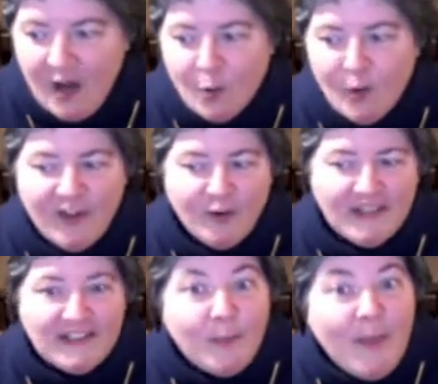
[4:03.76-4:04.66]
whether
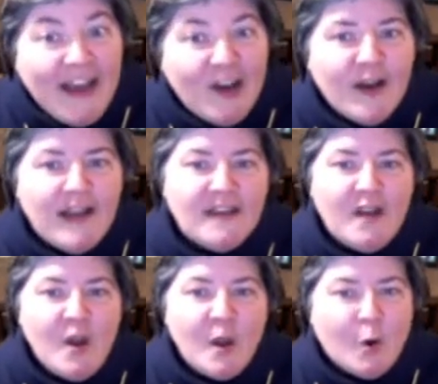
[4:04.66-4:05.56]
it's a parent
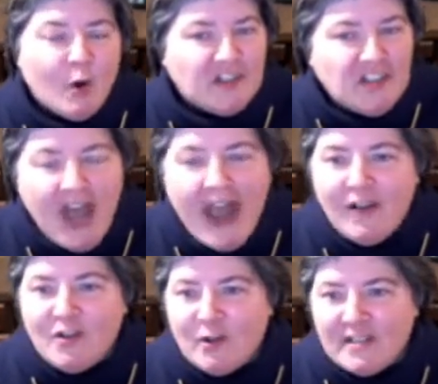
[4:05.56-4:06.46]
or a
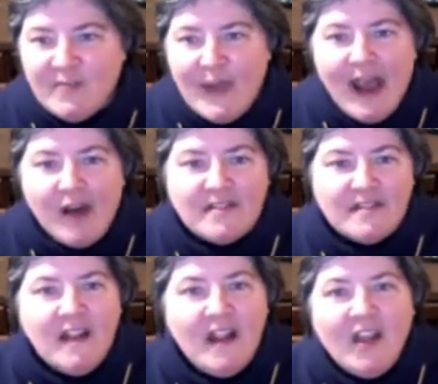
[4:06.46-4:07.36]
child or a
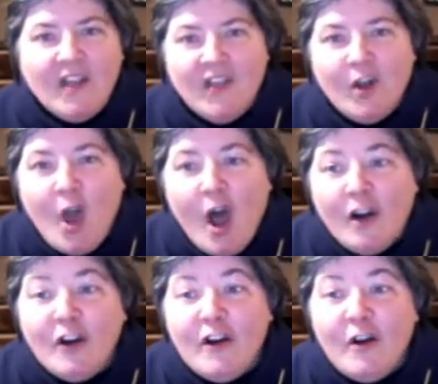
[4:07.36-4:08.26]
spouse, the
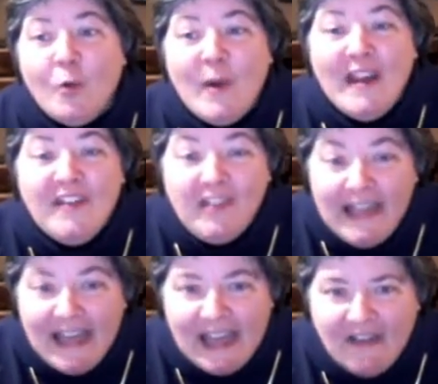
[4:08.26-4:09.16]
longer we've
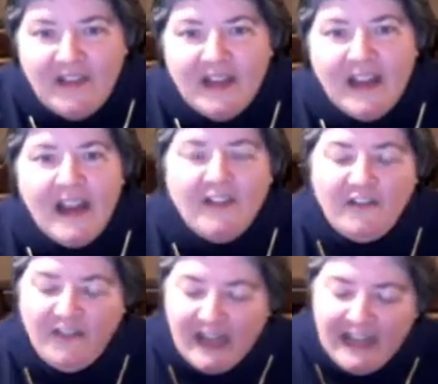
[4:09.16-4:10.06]
lived
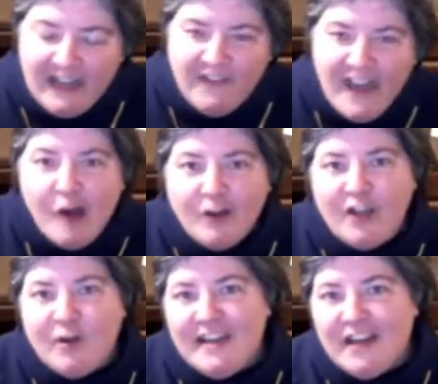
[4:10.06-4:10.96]
feeling
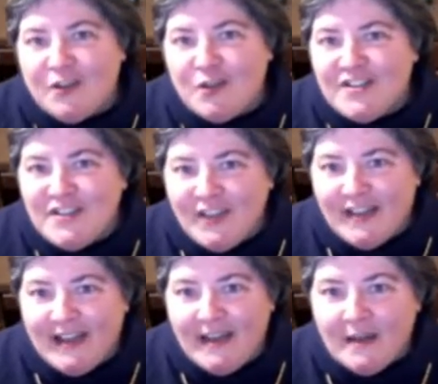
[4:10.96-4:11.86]
valued and
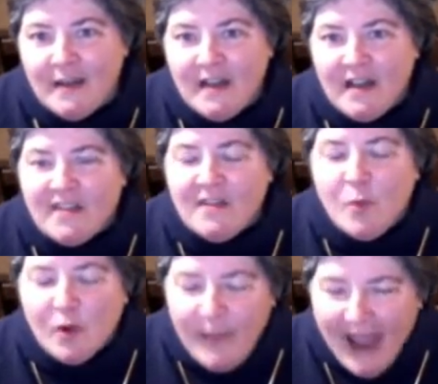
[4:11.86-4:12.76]
understood, the
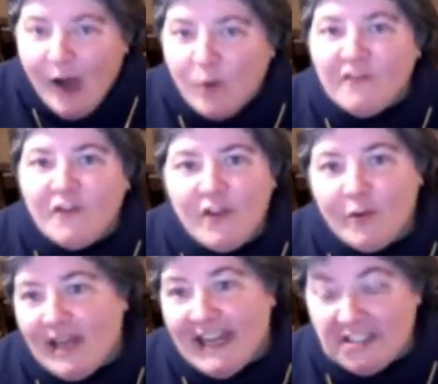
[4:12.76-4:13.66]
more powerful
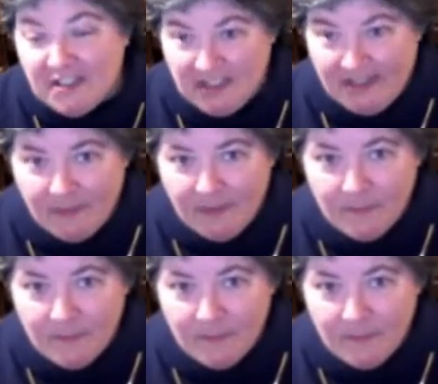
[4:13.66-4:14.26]
the relationship.